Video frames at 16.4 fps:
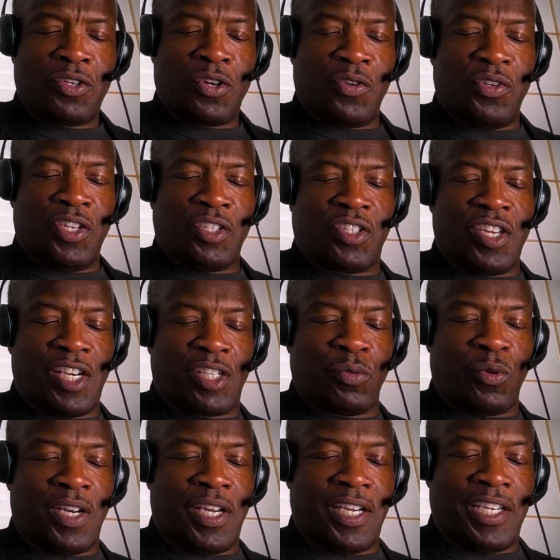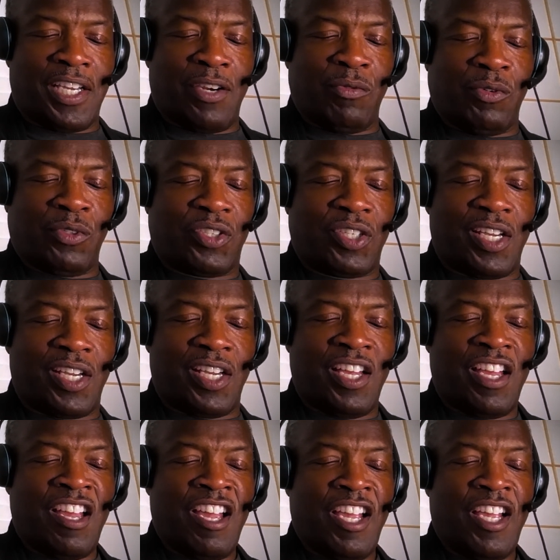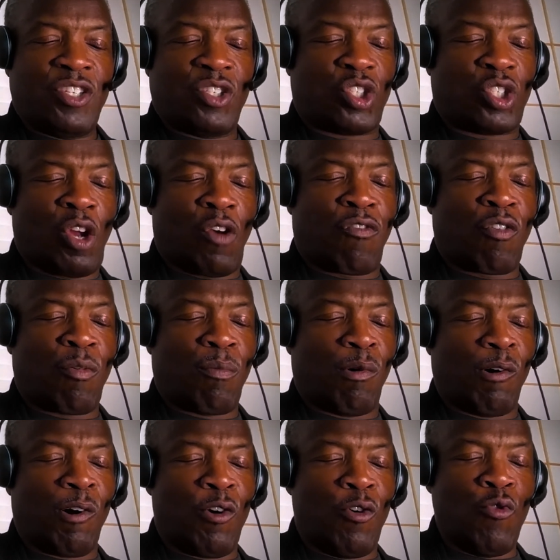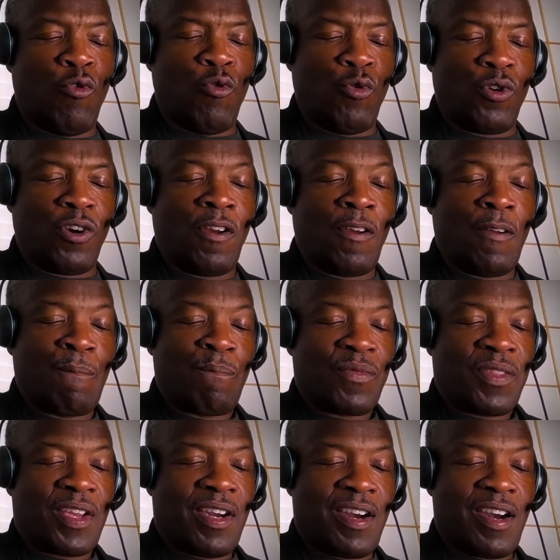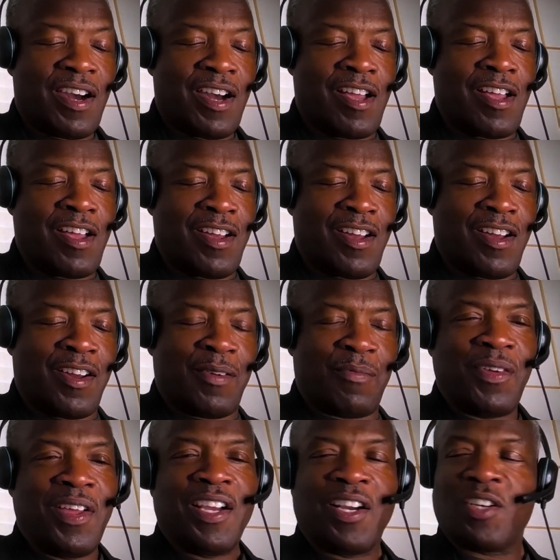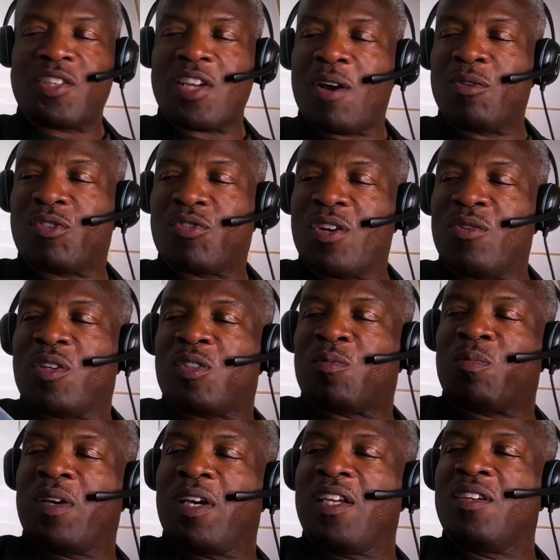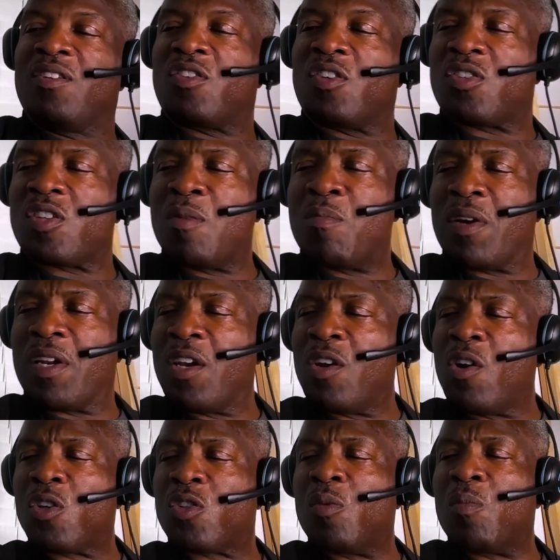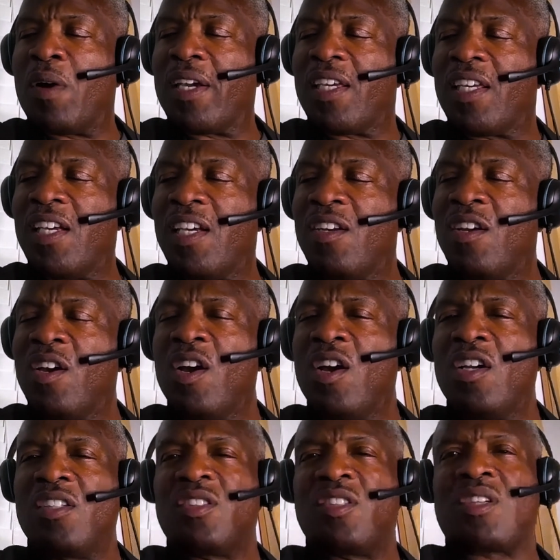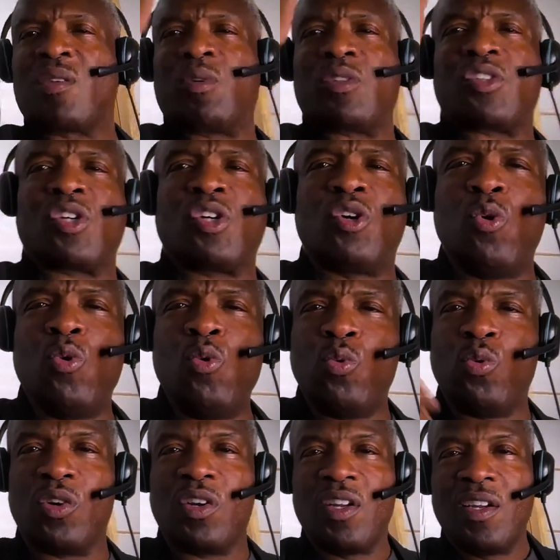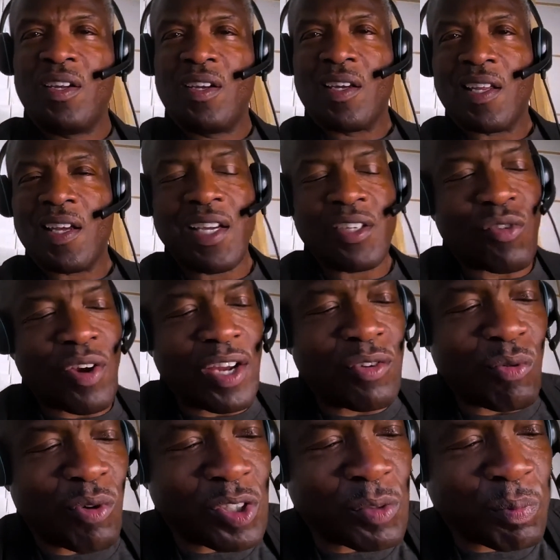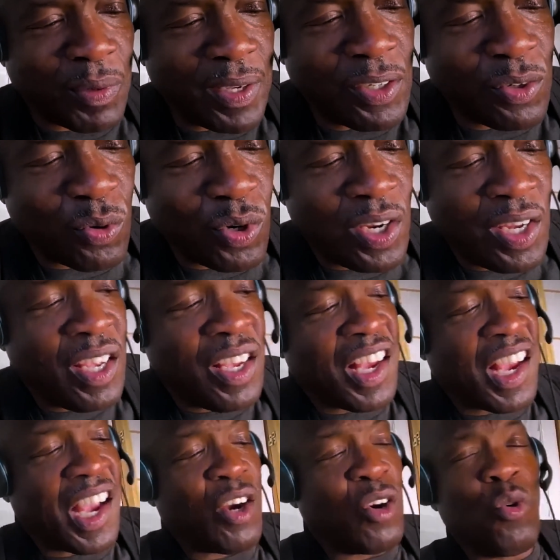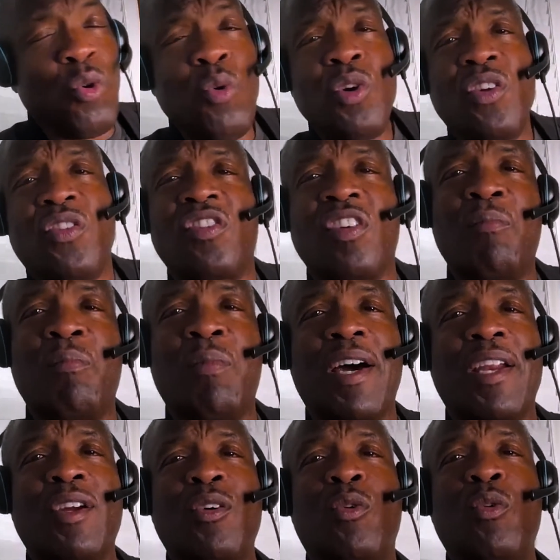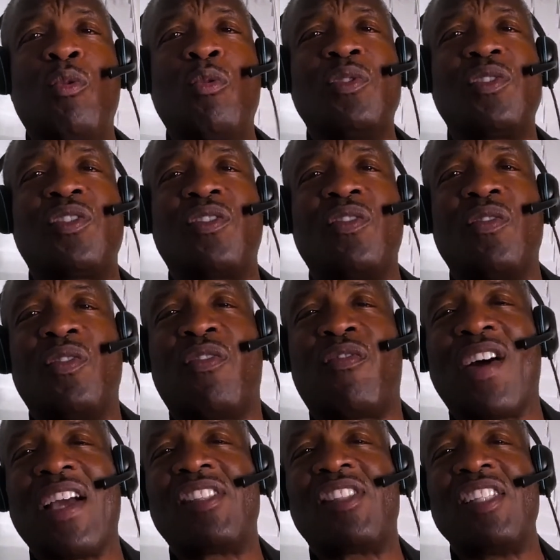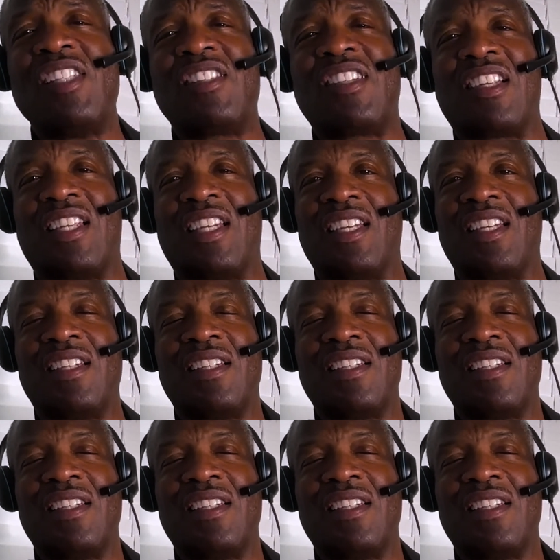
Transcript: this next one I get will say insufferable goon, because I was trying to explain to somebody, and also my kid, she said, what's a goon? I tried to explain to her, a goon is somebody who fights easily,